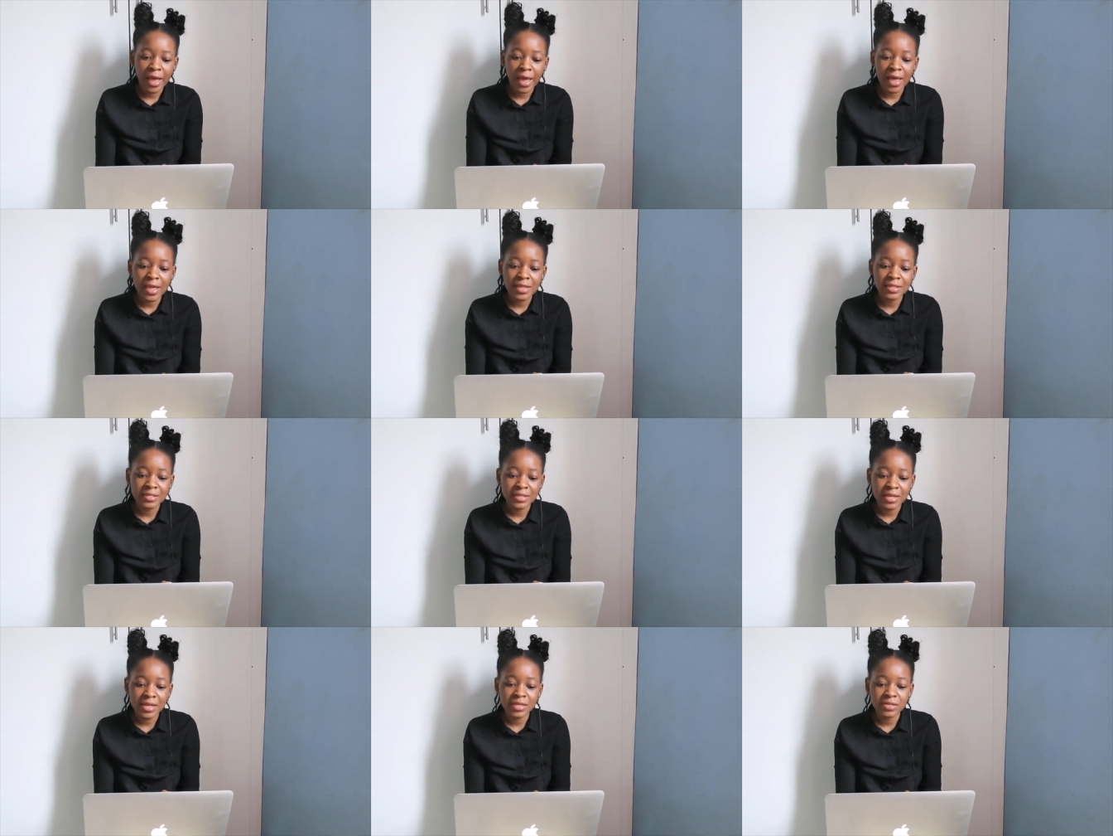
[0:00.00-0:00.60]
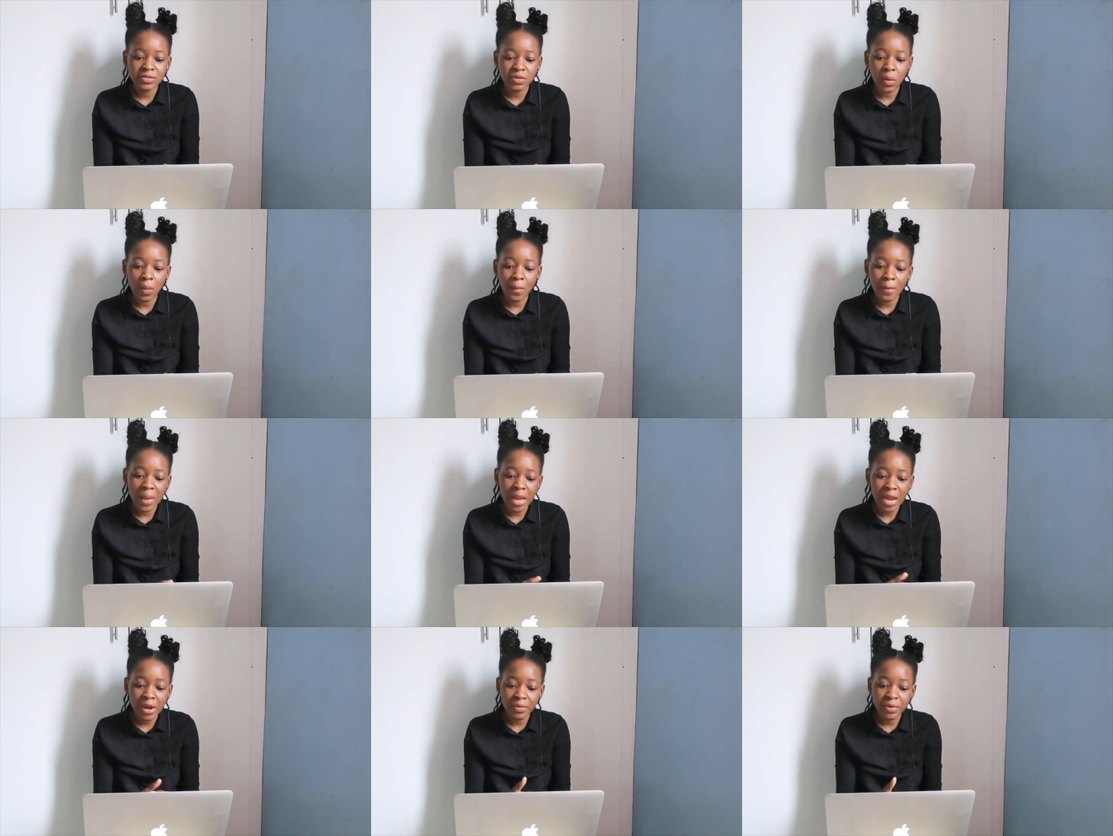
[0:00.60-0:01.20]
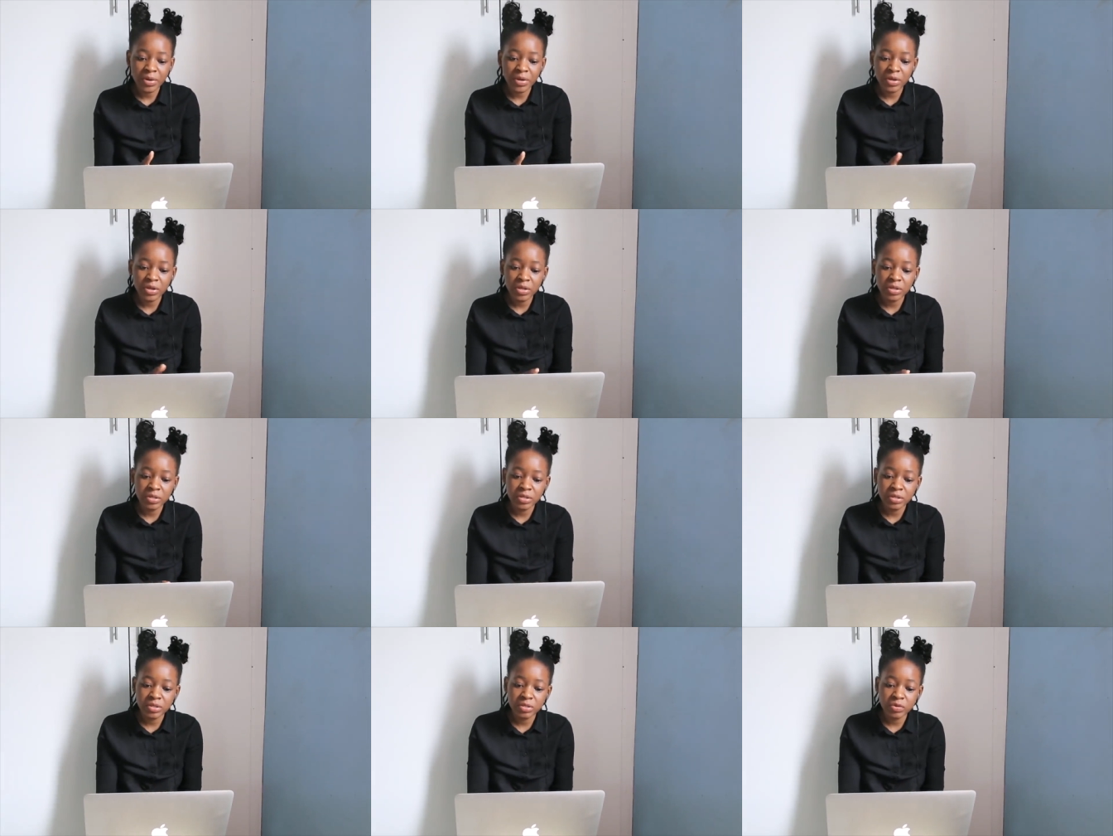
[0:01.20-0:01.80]
answers
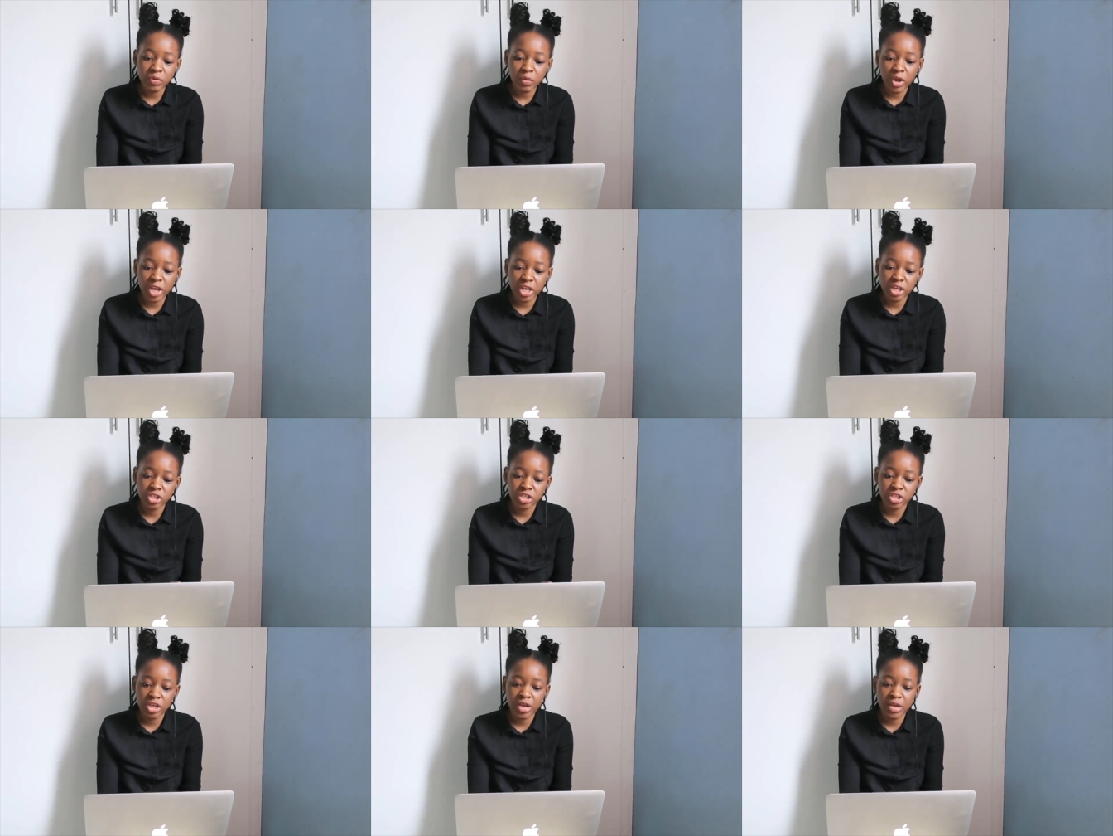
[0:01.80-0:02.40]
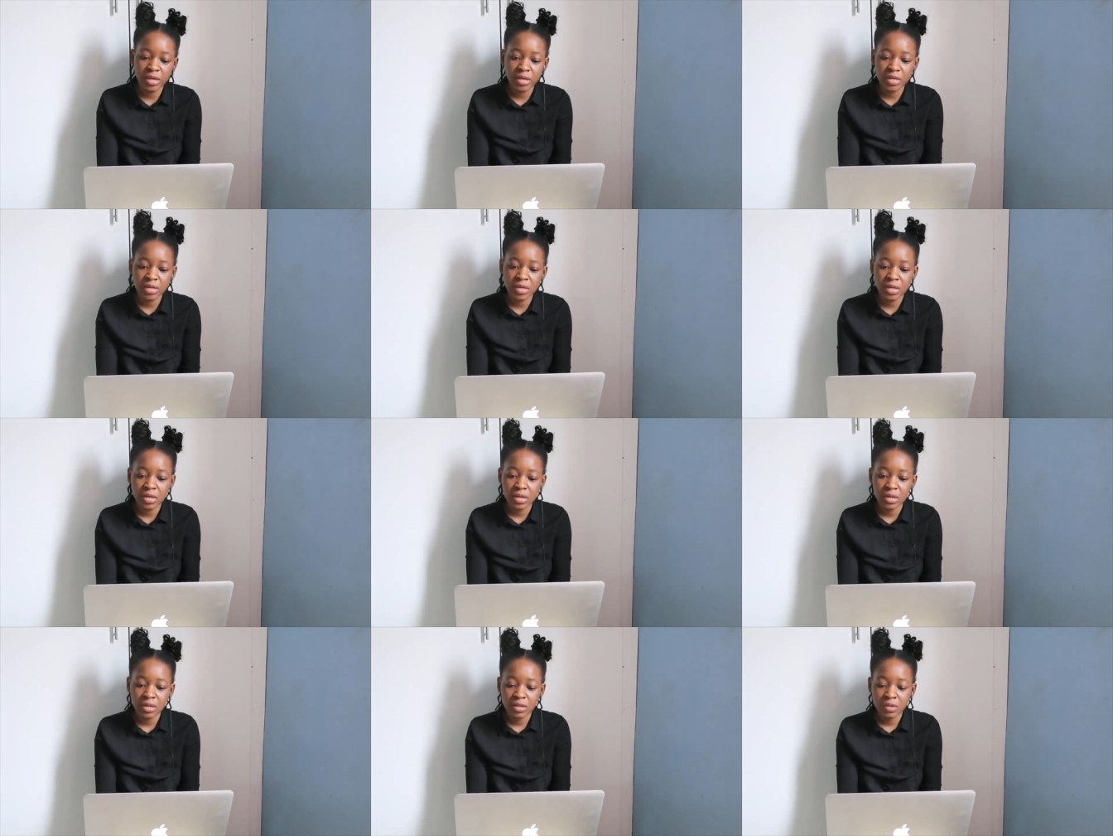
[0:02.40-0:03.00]
Omarion's question,